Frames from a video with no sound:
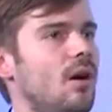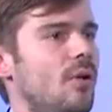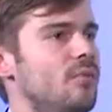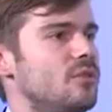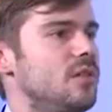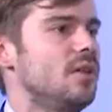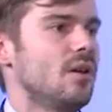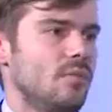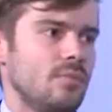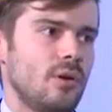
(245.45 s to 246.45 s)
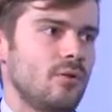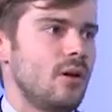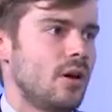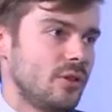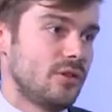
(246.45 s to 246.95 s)
obviously on
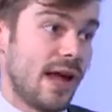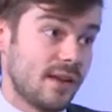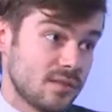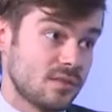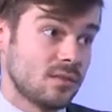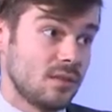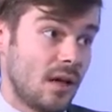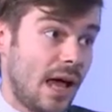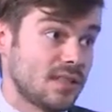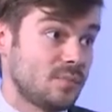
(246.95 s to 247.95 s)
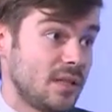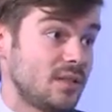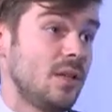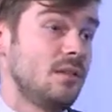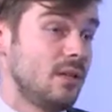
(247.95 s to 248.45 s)
the tax aspects.